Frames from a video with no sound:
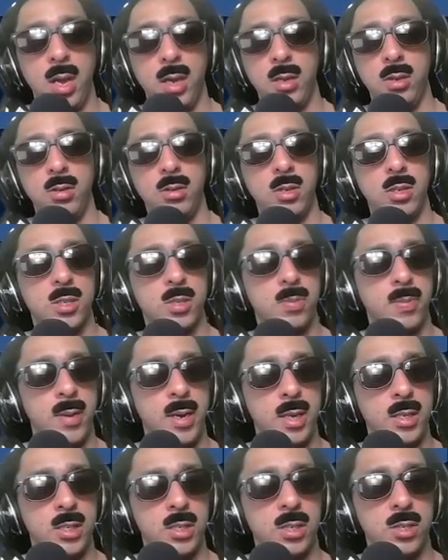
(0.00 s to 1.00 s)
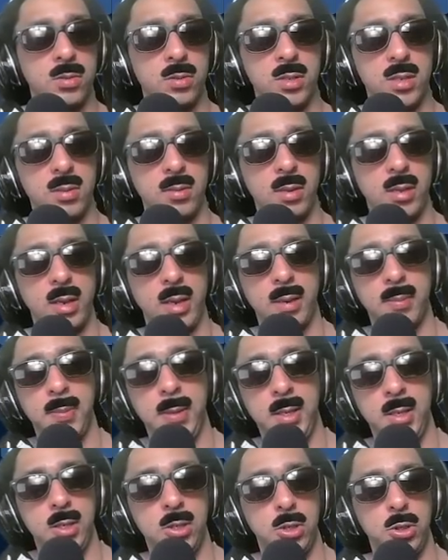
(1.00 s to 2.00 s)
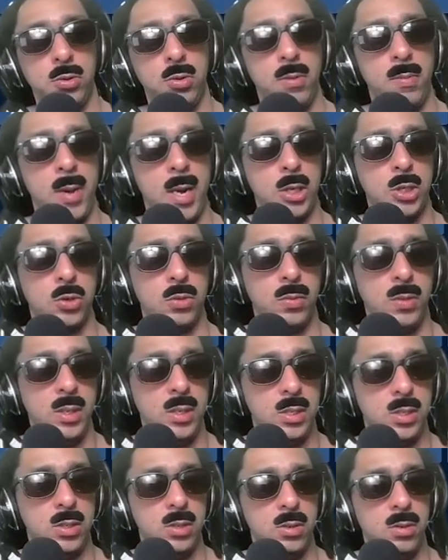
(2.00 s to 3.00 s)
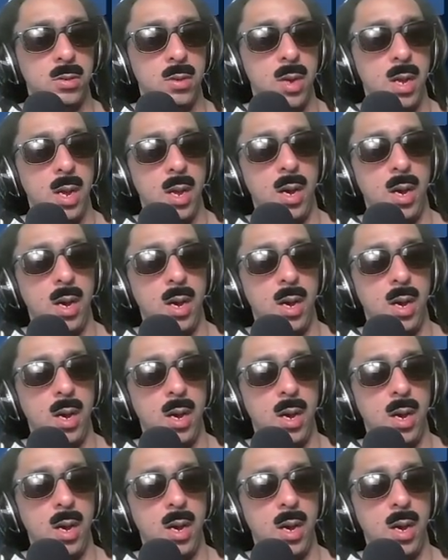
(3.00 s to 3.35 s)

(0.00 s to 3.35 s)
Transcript: You could splash this with something like Pikachu or Pachirisu.